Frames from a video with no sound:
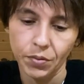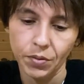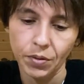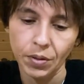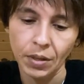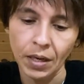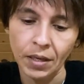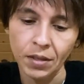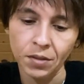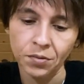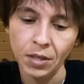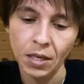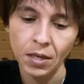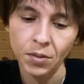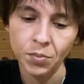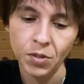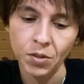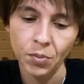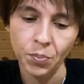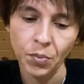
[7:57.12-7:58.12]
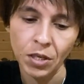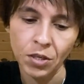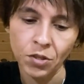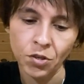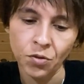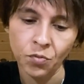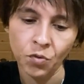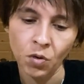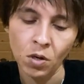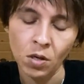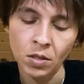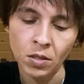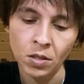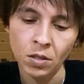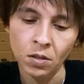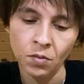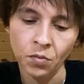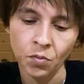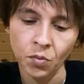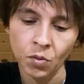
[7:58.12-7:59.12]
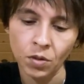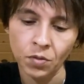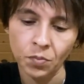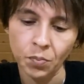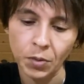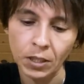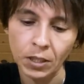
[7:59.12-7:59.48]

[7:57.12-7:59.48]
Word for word: The Knight of Cups, the Page of Wands, and the Four of